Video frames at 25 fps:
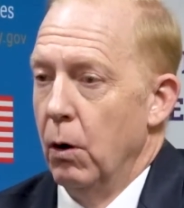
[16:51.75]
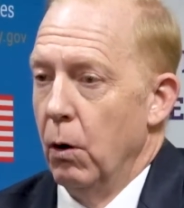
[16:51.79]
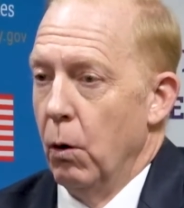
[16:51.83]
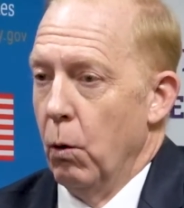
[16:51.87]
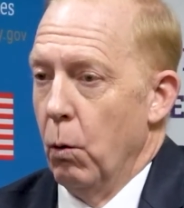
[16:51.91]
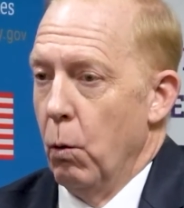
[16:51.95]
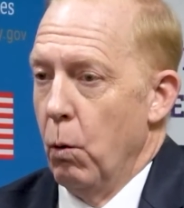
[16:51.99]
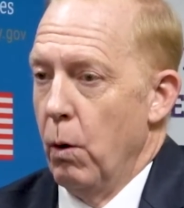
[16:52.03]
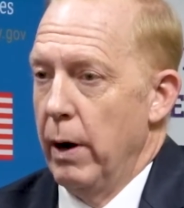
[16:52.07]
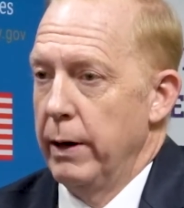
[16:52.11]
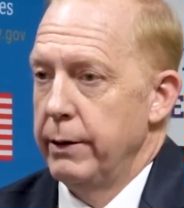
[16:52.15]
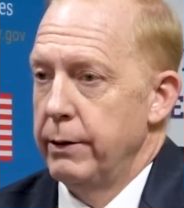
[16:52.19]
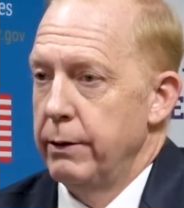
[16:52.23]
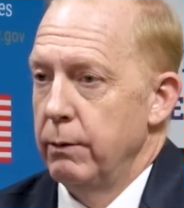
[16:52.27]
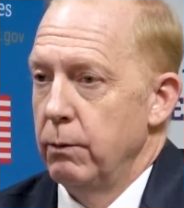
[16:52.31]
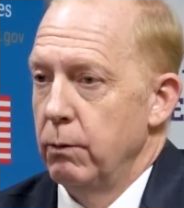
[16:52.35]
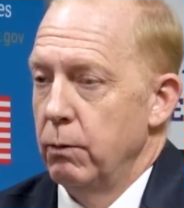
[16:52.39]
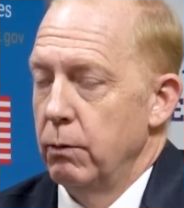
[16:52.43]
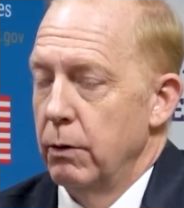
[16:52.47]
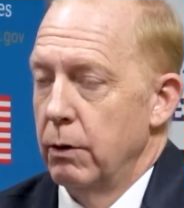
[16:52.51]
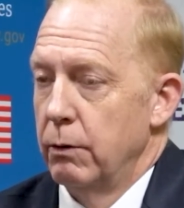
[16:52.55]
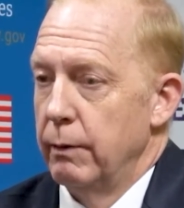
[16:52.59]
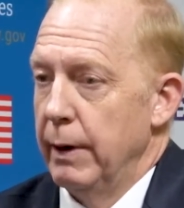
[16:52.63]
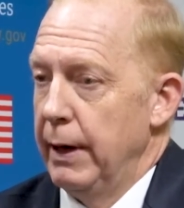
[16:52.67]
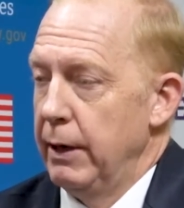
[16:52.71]
what
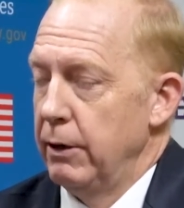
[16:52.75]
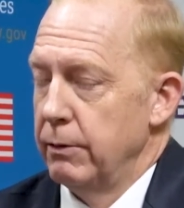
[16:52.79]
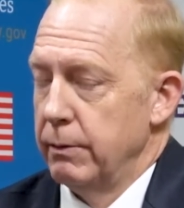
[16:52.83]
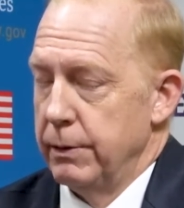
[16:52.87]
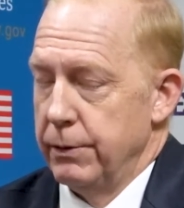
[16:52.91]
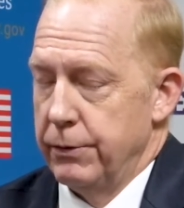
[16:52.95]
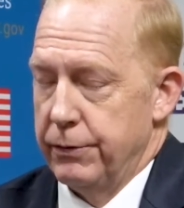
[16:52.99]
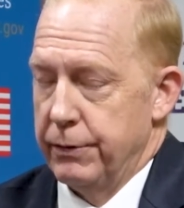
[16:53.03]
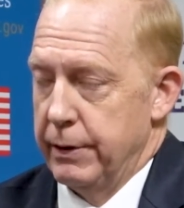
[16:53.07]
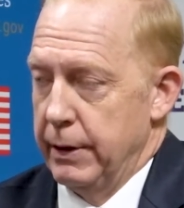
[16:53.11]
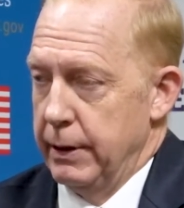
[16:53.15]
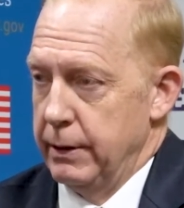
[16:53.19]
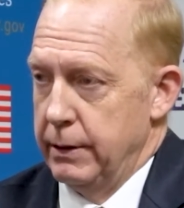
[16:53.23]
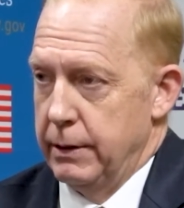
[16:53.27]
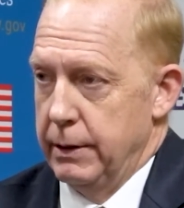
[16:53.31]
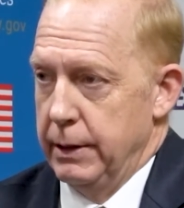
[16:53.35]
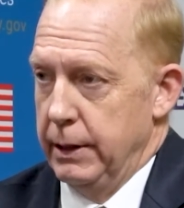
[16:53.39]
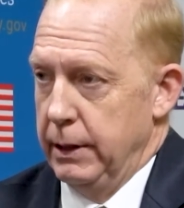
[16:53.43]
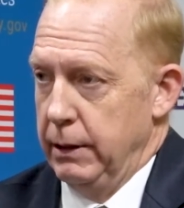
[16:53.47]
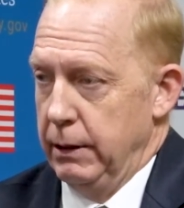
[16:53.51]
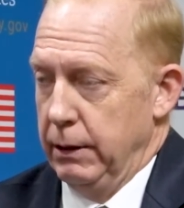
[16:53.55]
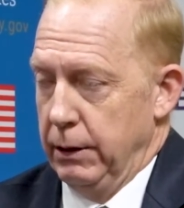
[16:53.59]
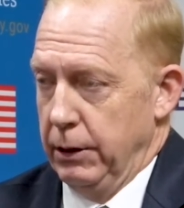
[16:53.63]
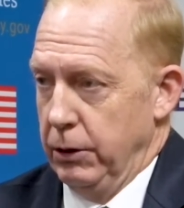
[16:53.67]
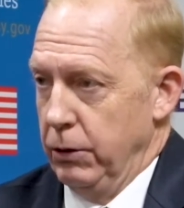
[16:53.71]
arrangements that
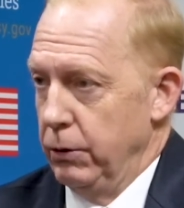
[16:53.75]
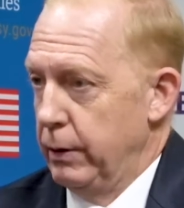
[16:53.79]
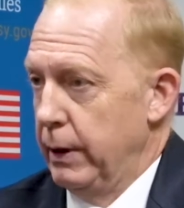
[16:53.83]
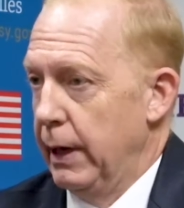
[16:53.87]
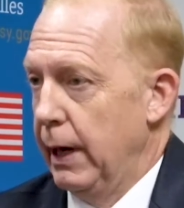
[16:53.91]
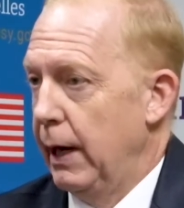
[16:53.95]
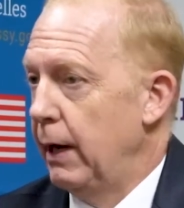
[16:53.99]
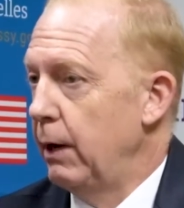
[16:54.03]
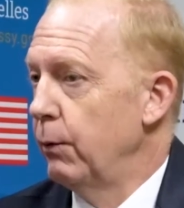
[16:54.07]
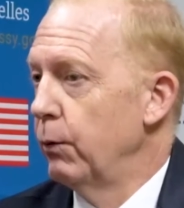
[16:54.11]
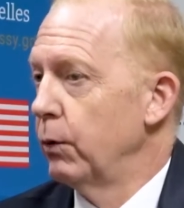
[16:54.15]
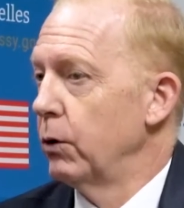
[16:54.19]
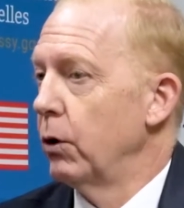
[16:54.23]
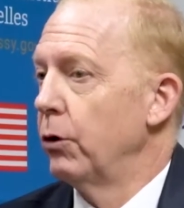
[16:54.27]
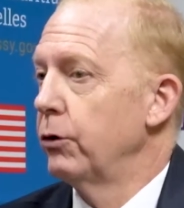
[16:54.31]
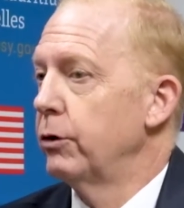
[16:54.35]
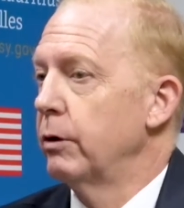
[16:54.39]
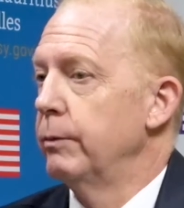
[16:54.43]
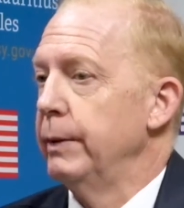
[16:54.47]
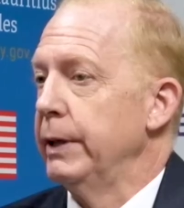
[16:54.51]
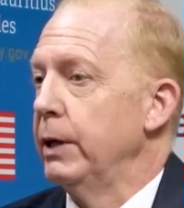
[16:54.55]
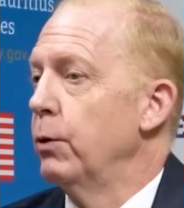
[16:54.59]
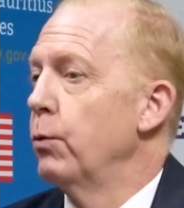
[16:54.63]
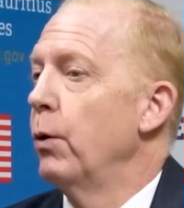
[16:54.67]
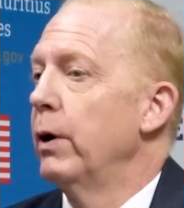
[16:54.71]
the UK will
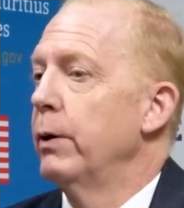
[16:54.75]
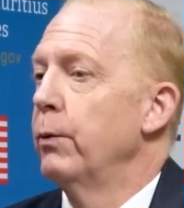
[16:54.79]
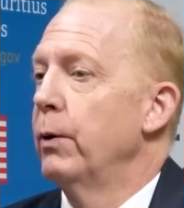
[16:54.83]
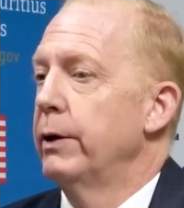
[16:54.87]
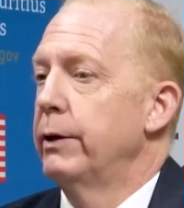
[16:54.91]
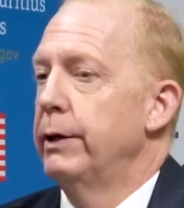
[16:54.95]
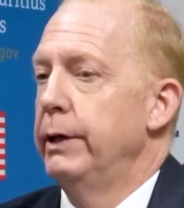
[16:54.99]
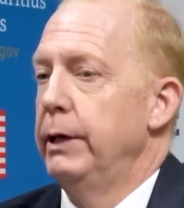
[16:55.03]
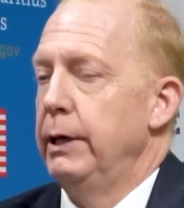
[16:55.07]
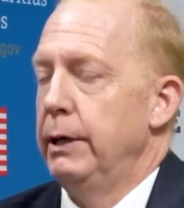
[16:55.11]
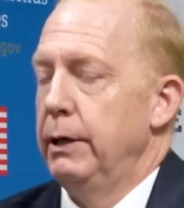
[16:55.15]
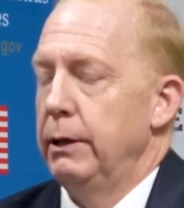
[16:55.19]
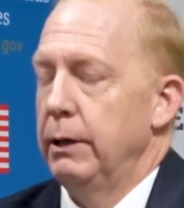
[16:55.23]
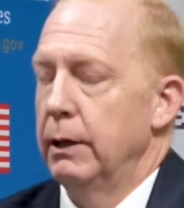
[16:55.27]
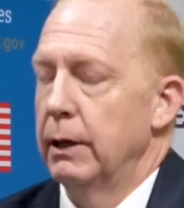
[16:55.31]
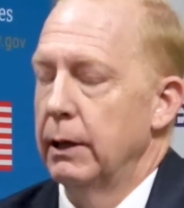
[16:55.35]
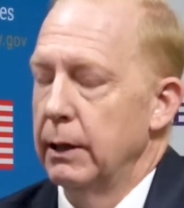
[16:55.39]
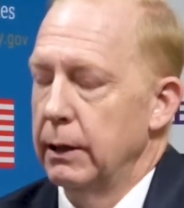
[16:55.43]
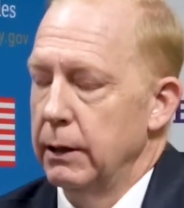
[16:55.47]
ultimately, what the